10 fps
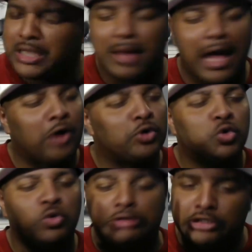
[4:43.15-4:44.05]
I don't
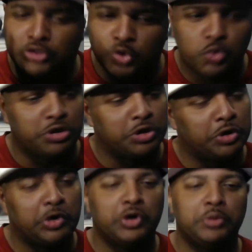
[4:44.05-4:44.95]
know what to do, you
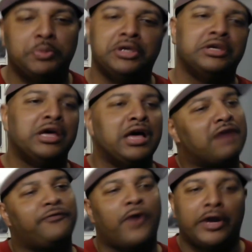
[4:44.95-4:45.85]
hear me?
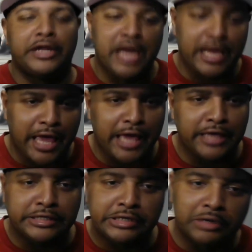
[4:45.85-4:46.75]
I'm falling, I can't
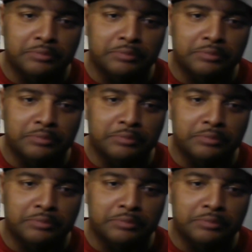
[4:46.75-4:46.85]
get up.